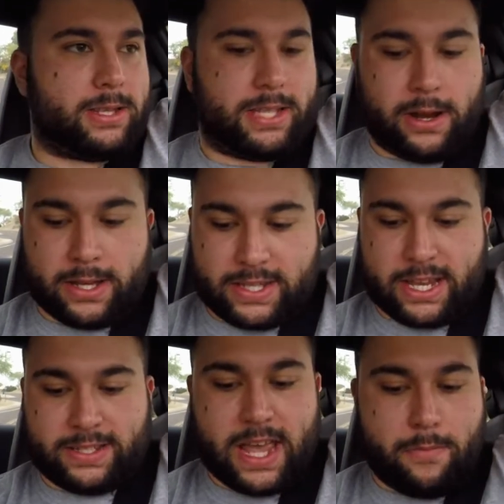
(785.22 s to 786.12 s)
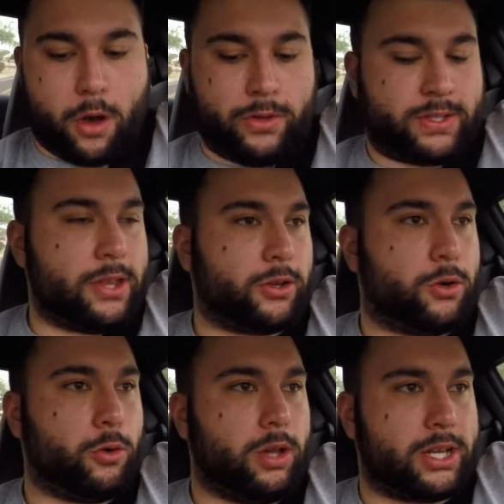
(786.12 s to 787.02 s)
Sirius XM, all this other
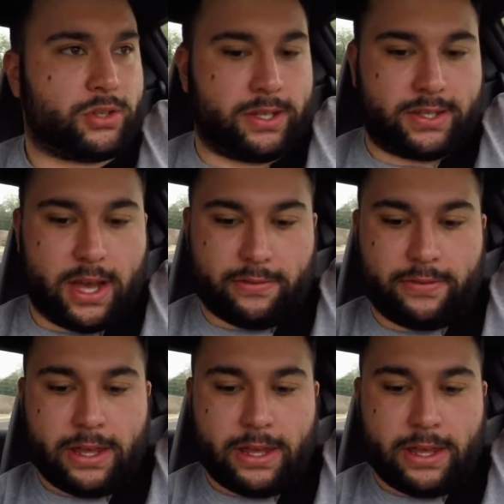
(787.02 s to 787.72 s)
cool luxury stuff.